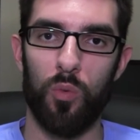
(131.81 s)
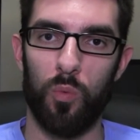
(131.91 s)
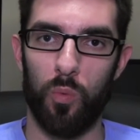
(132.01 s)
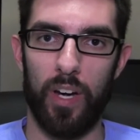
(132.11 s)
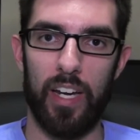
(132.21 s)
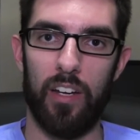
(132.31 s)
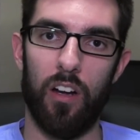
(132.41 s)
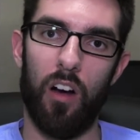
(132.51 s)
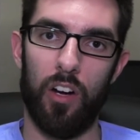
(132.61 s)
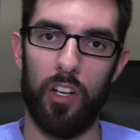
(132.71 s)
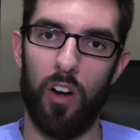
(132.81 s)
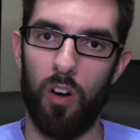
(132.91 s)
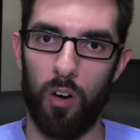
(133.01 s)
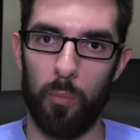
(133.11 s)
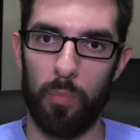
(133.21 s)
ran on an
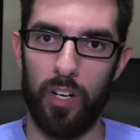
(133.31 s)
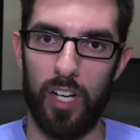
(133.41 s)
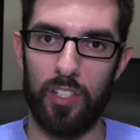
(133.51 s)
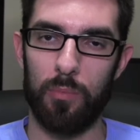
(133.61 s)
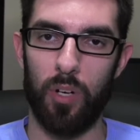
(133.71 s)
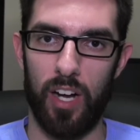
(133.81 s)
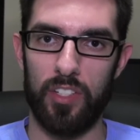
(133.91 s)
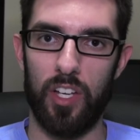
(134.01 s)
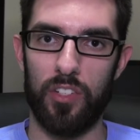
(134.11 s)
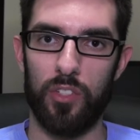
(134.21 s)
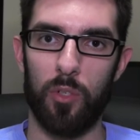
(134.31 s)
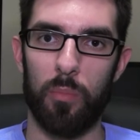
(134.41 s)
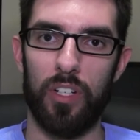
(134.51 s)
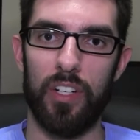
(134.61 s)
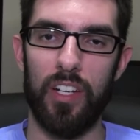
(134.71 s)
ARM
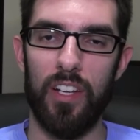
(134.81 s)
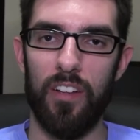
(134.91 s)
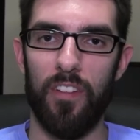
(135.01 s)
processor, but